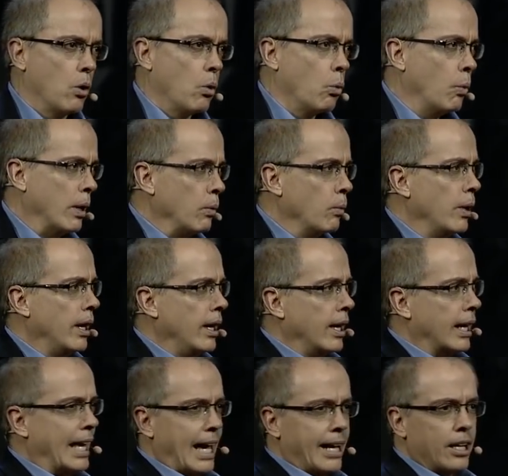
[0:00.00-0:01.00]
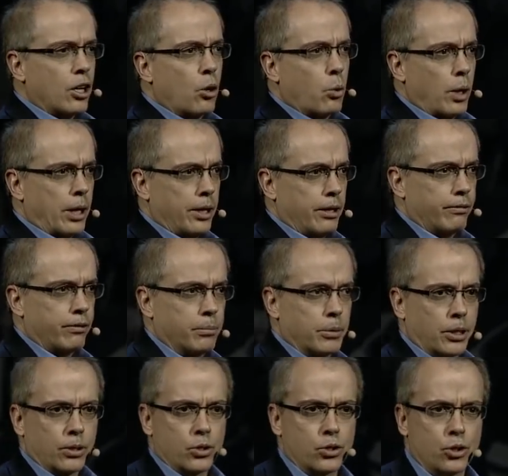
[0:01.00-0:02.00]
When we get a query from a
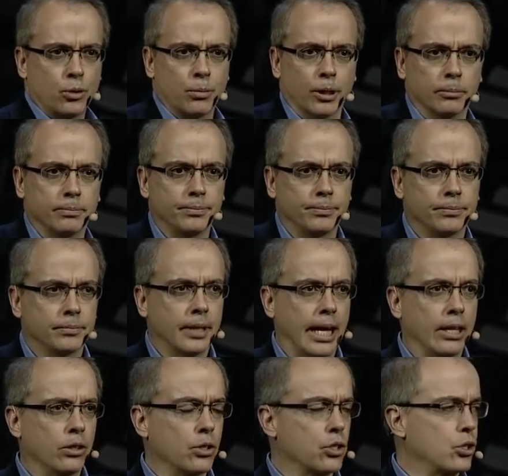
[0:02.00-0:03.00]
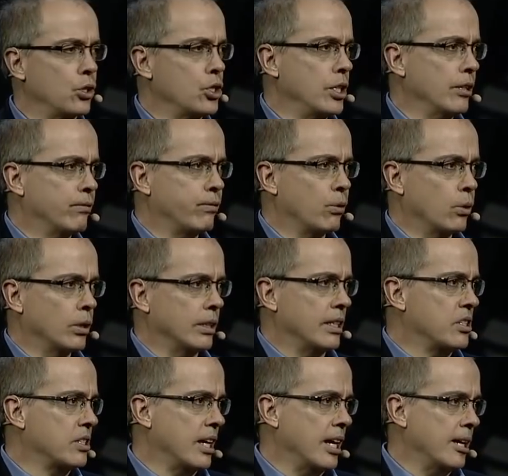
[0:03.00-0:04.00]
consumer and they're searching for,
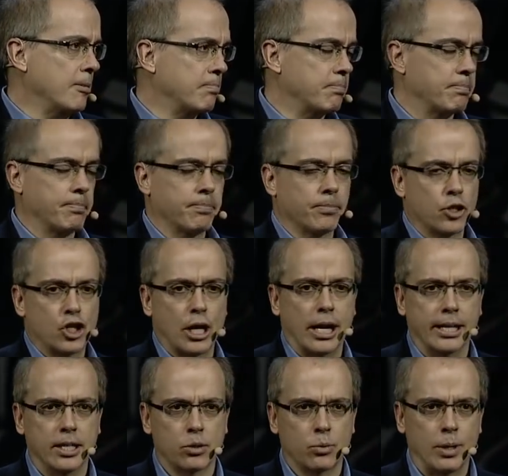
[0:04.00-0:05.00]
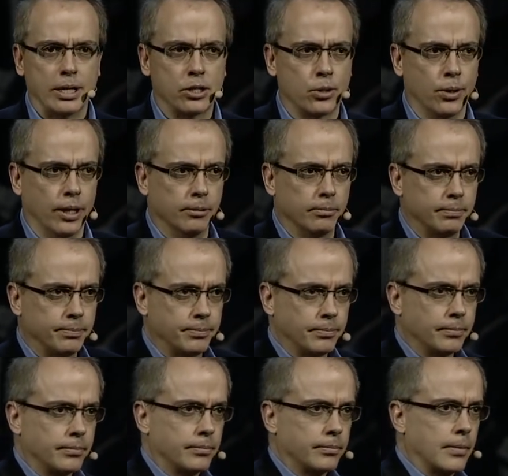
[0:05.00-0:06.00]
let's say, Chinese restaurant,
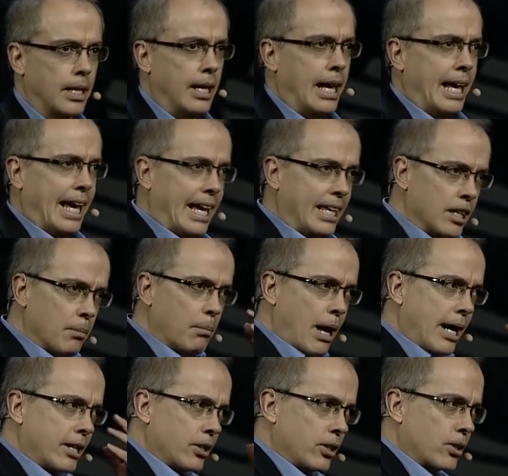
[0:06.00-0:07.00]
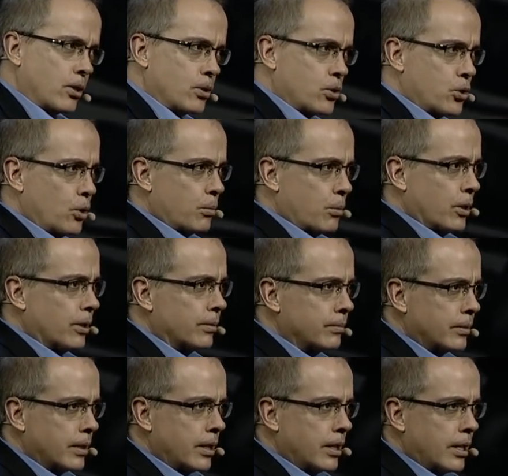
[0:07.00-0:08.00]
in the mind of the consumer,
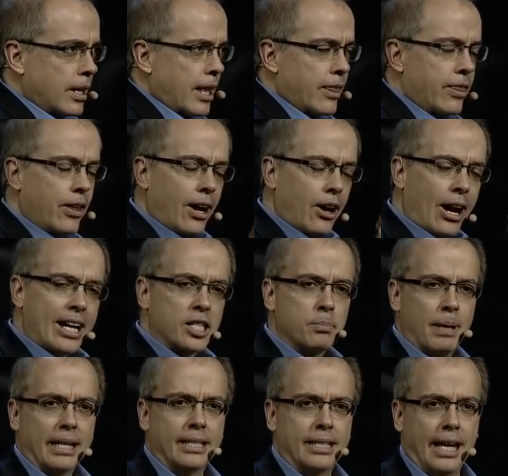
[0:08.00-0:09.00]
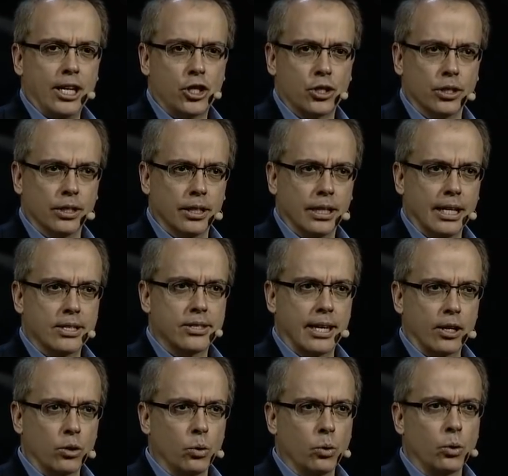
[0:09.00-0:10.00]
their expectation is
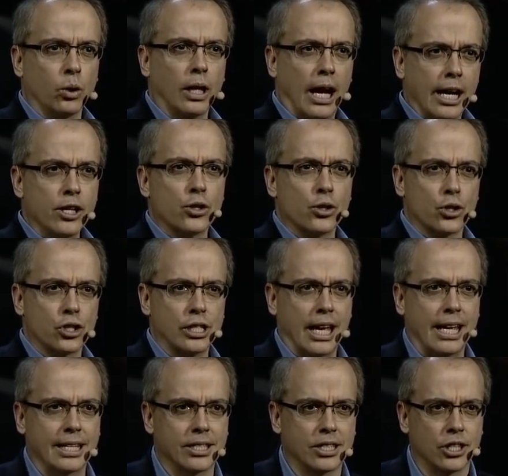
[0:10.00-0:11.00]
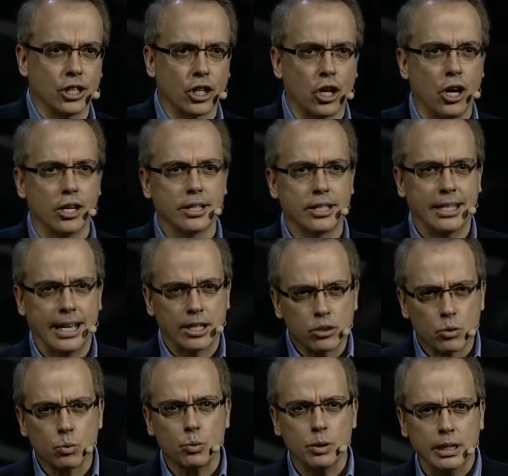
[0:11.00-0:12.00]
that Google understands the
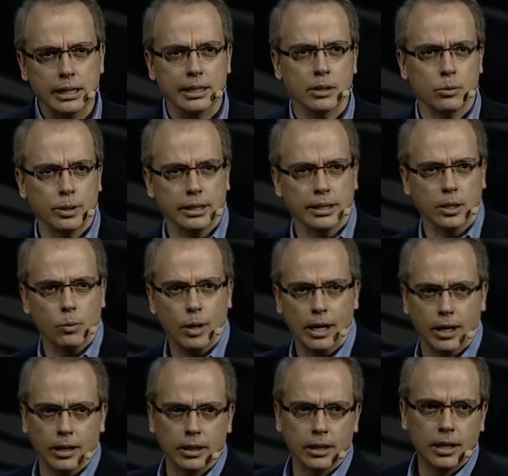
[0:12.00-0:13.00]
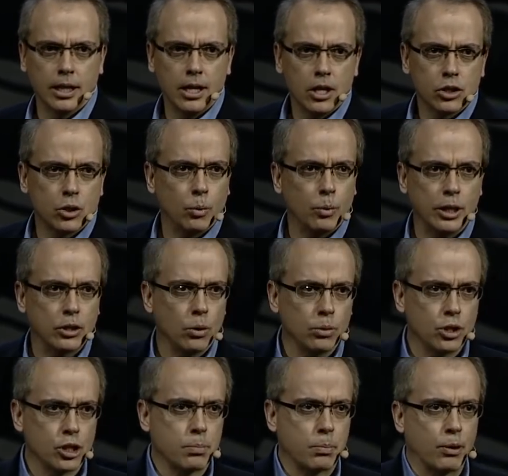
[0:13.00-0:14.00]
context really, really well. So we don't
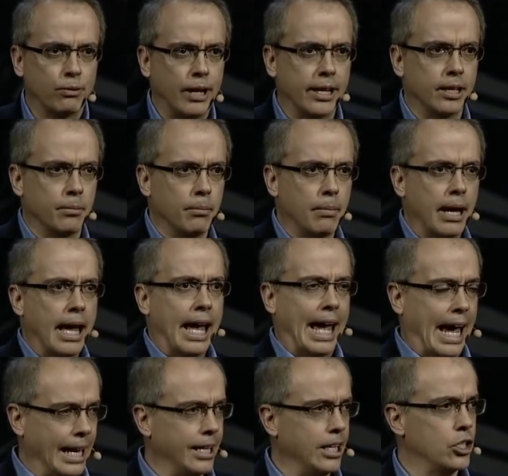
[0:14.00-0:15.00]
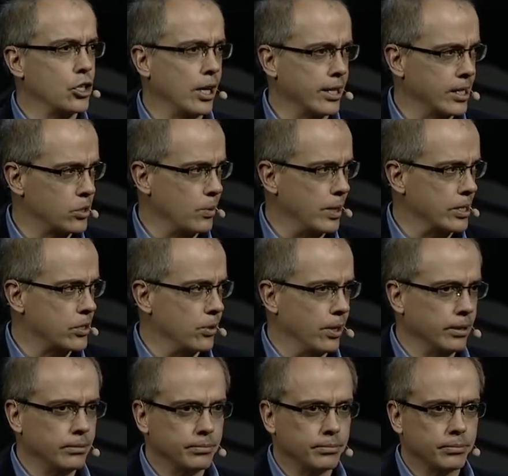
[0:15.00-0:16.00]
just provide them any Chinese
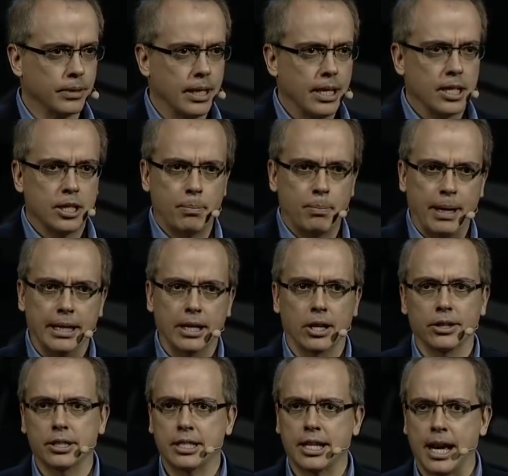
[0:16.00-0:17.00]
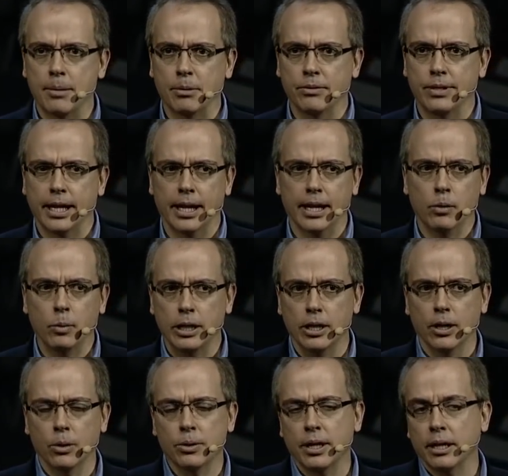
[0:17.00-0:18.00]
restaurant. Depending on the time of day, we
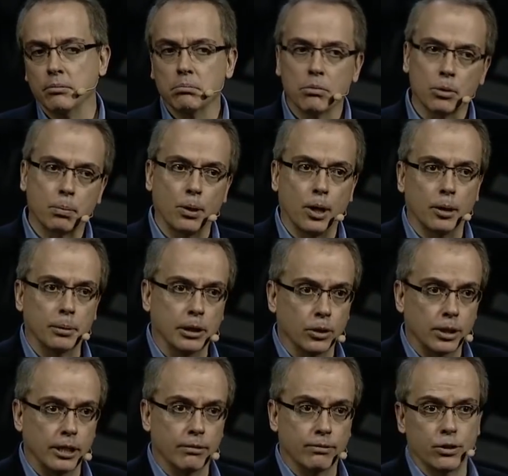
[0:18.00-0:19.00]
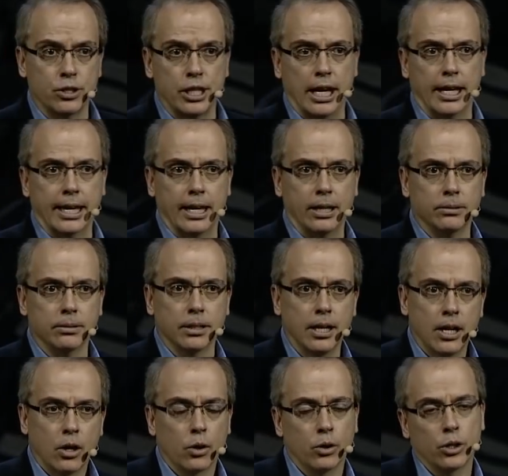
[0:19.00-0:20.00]
know that they're probably looking for takeout
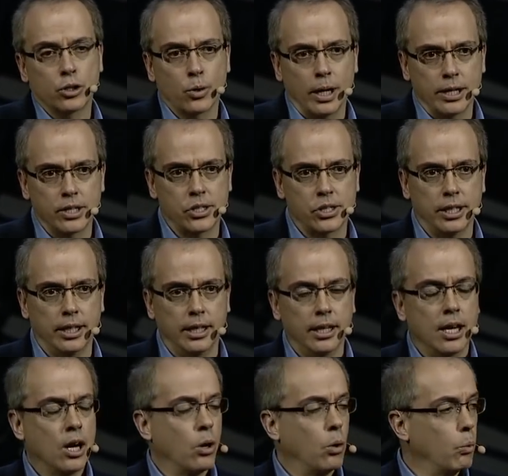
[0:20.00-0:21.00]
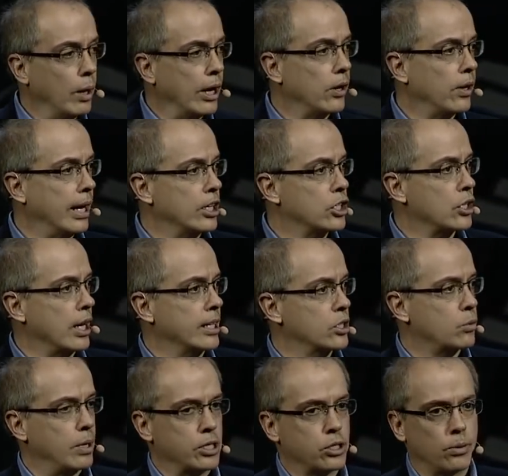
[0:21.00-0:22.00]
or they're trying to see where a
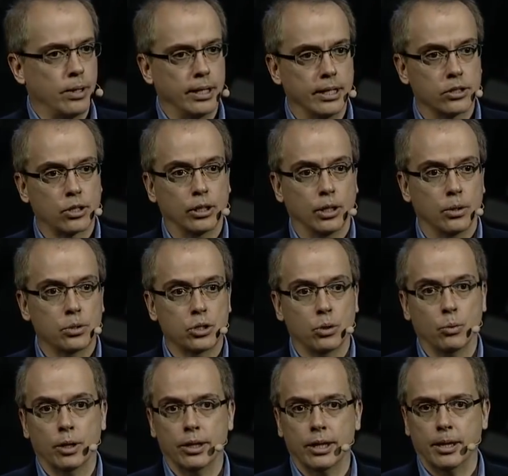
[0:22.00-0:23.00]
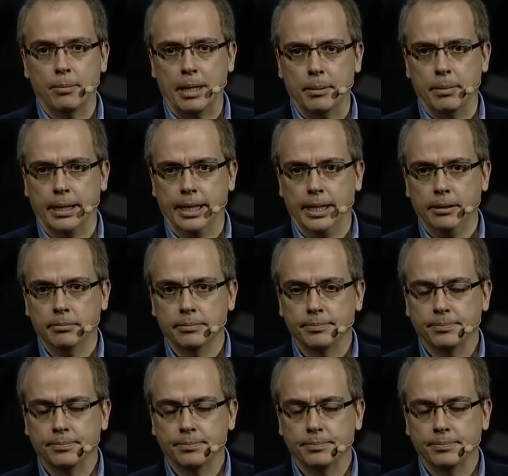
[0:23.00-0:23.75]
Chinese restaurant is close to where they may be,